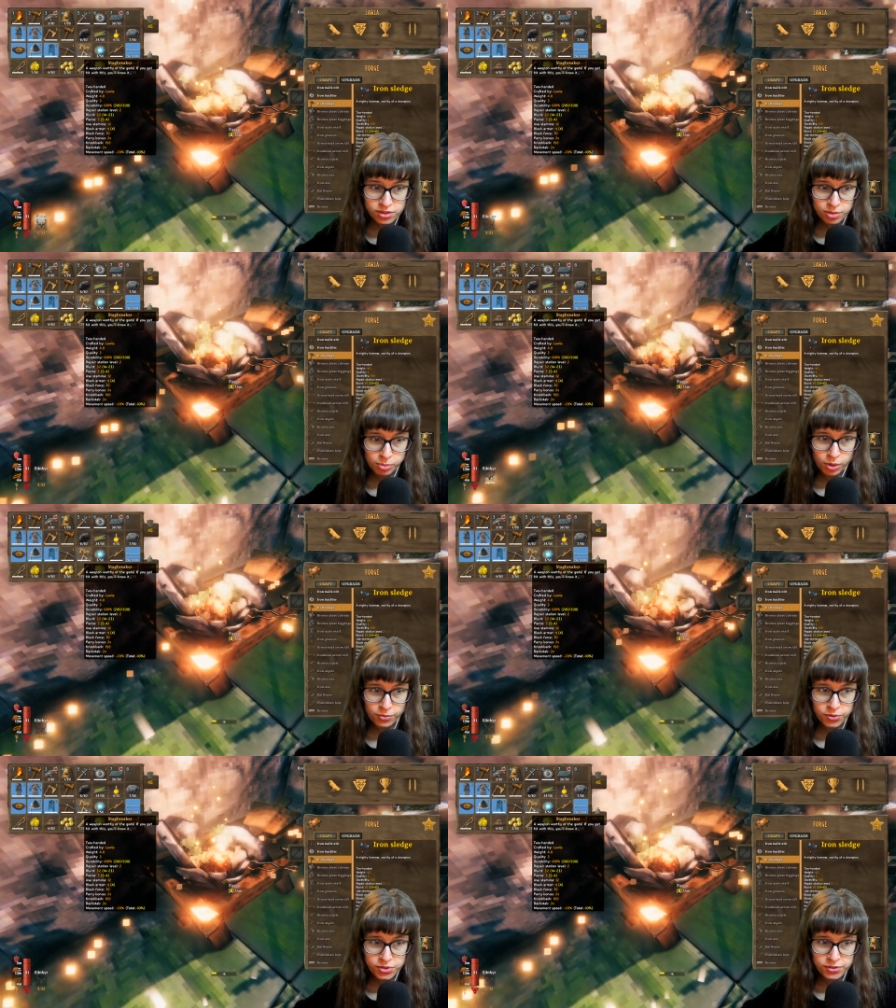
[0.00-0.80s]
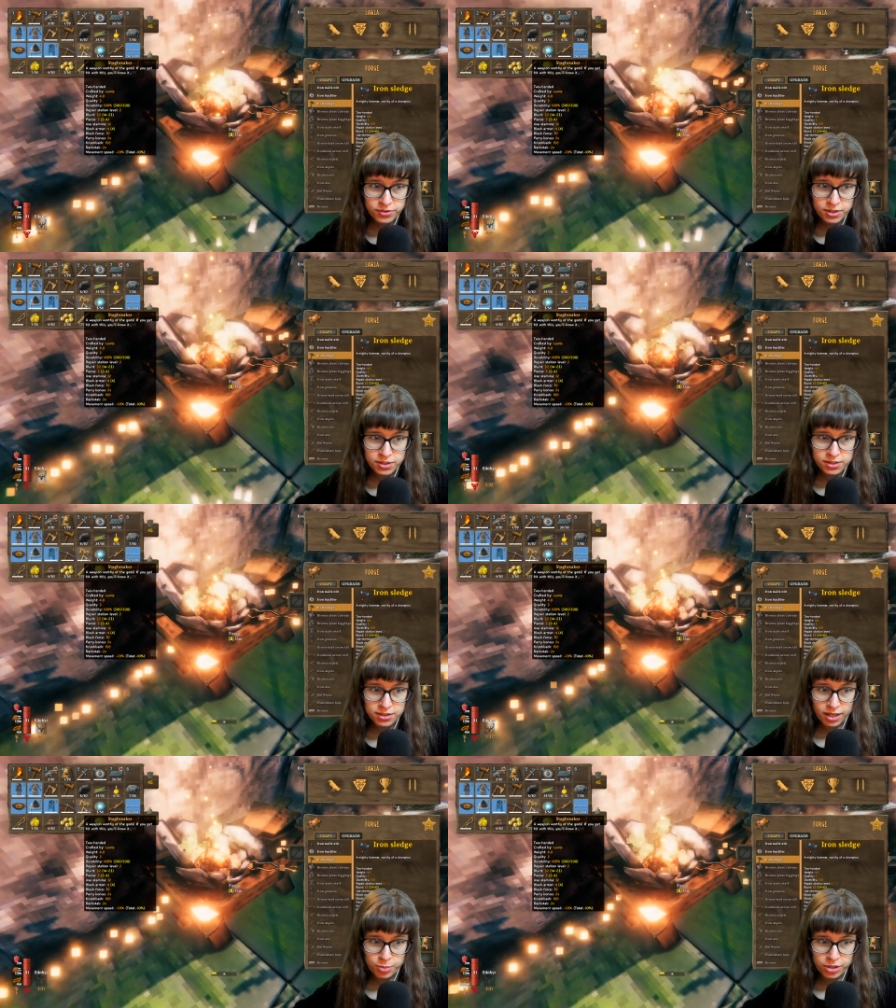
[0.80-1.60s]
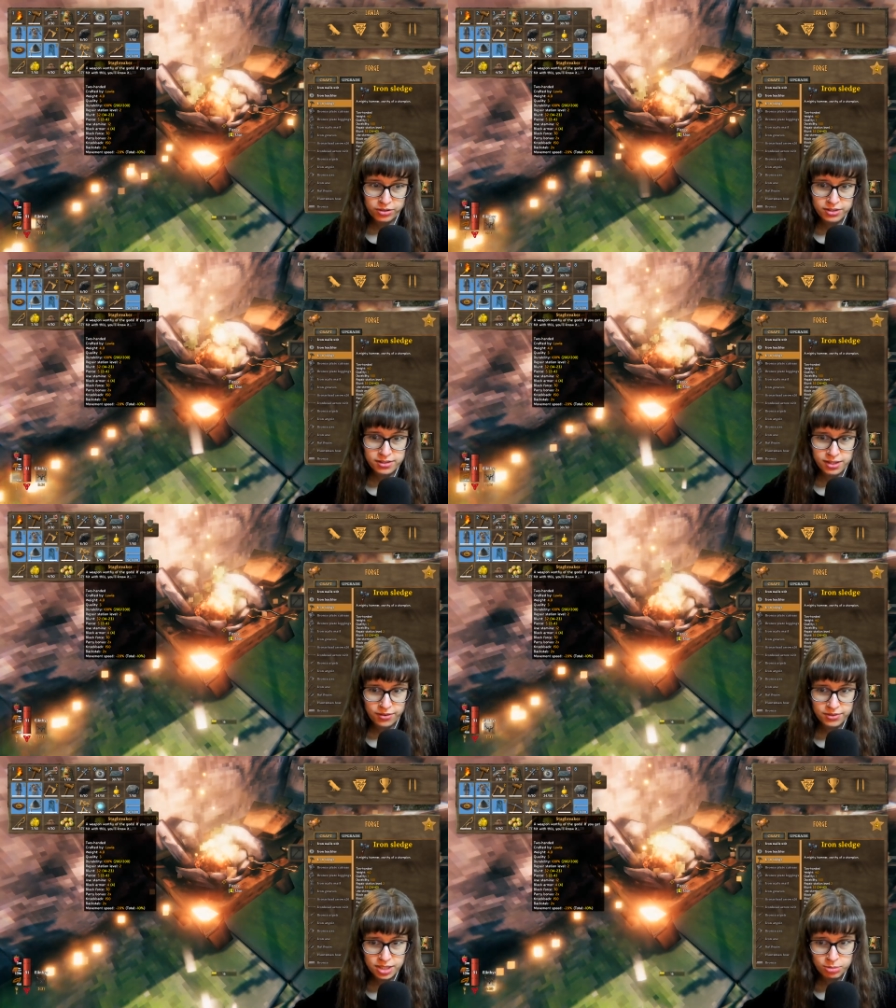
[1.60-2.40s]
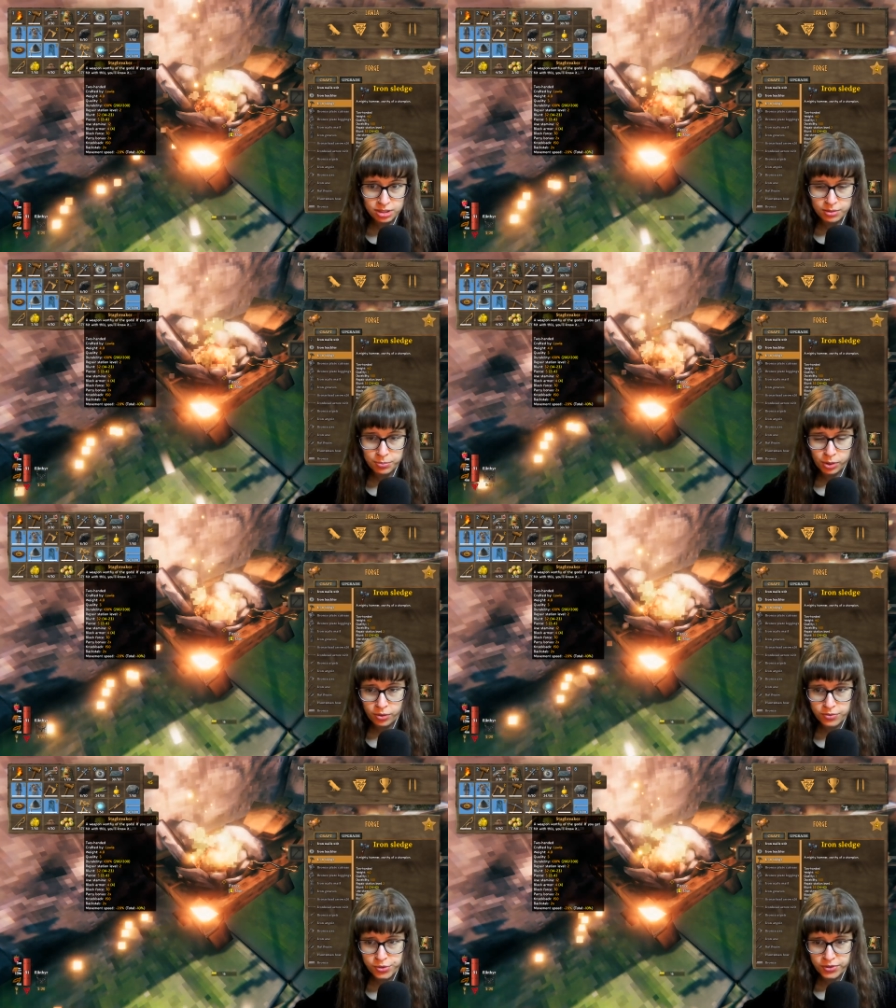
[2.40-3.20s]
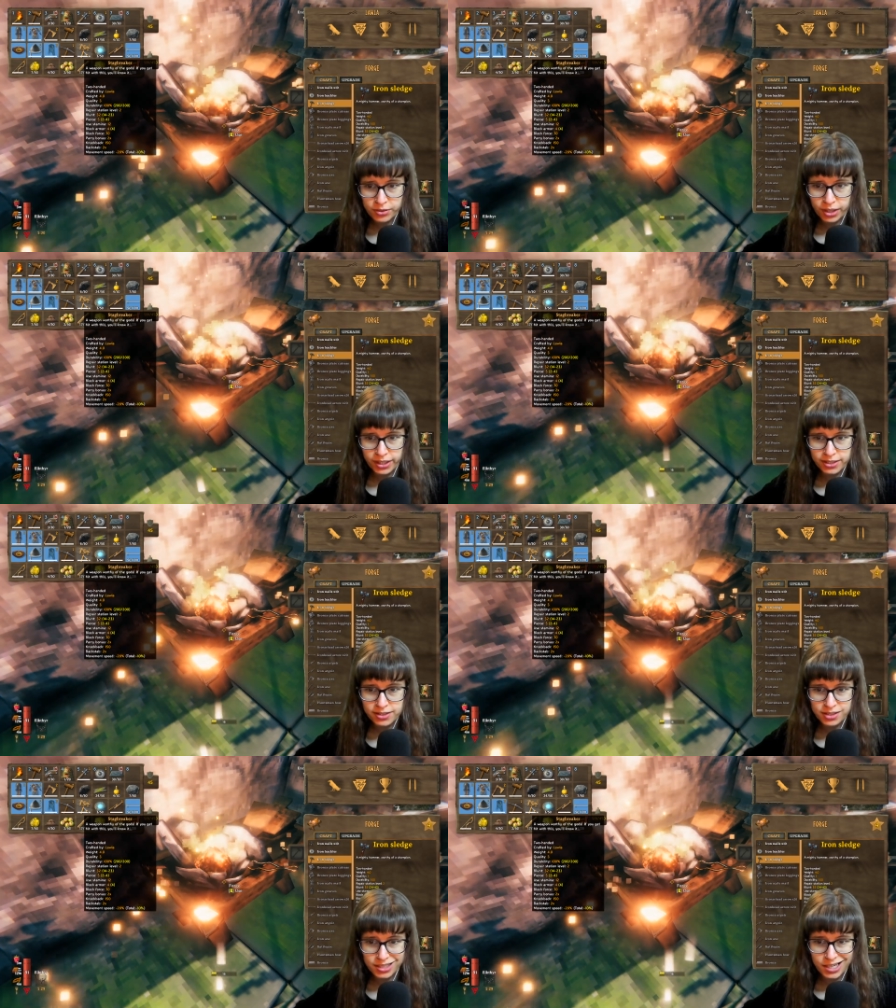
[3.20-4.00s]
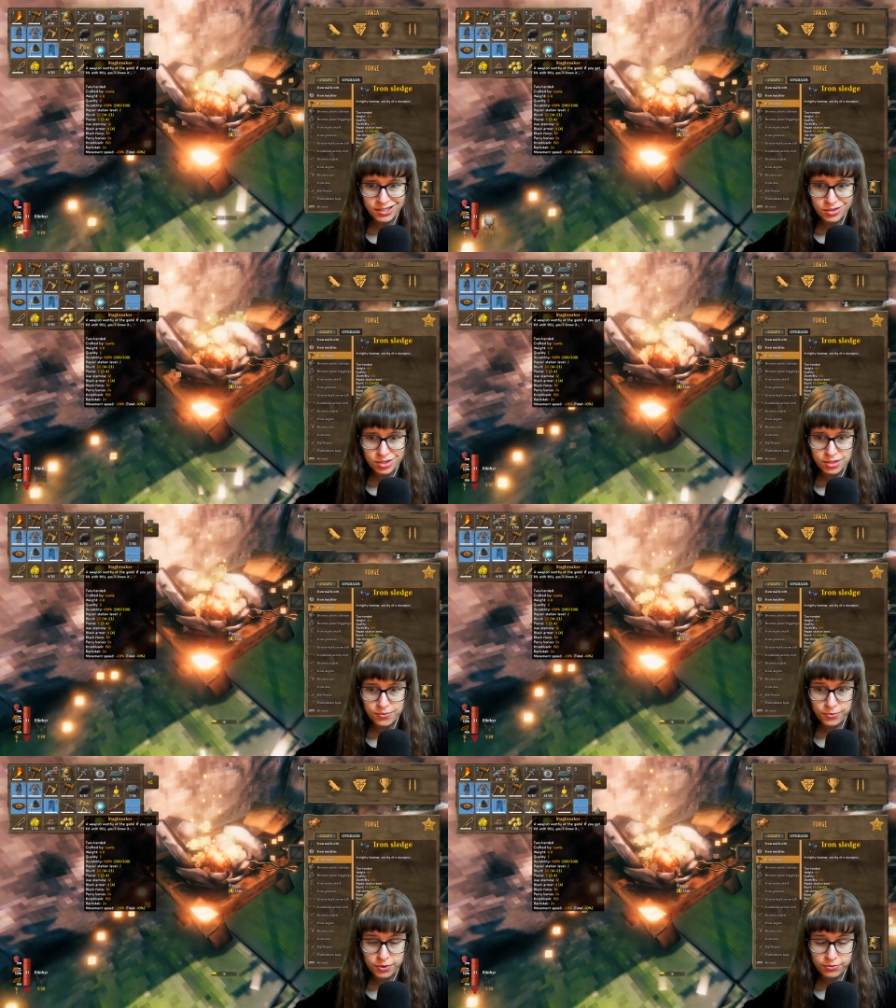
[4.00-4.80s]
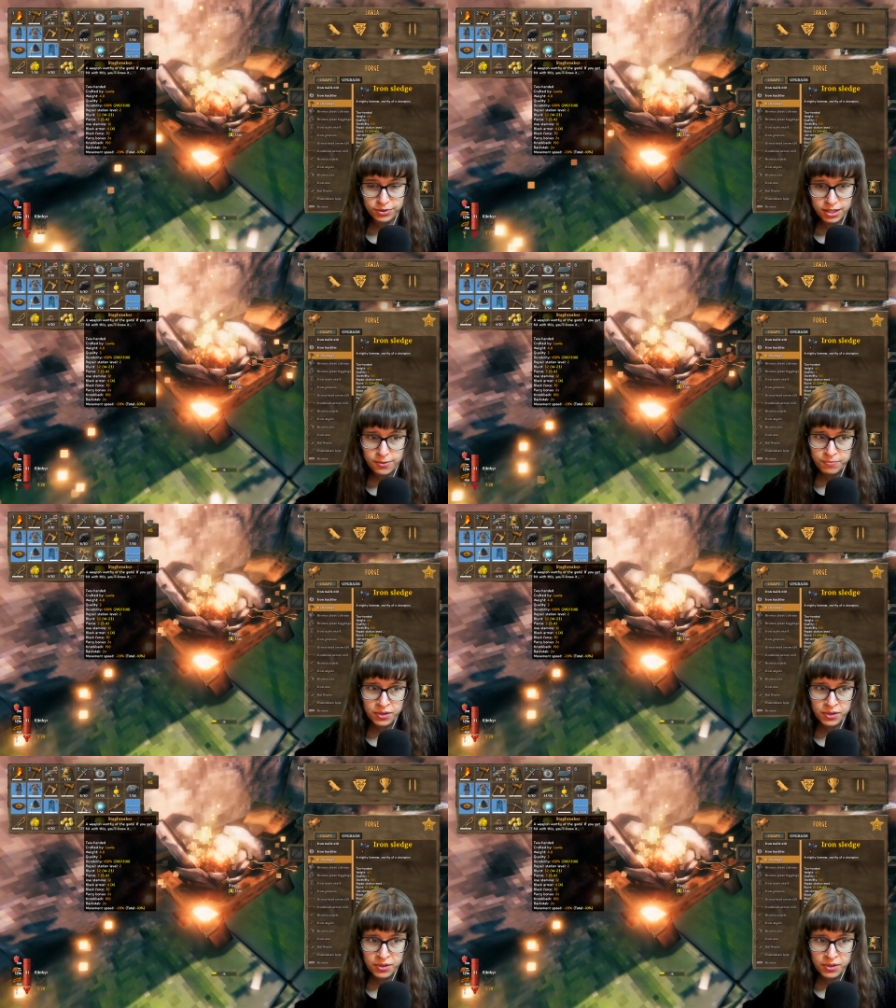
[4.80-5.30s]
The block force of the Stagbreaker is 70, but the block force for the Iron Sledge is 50.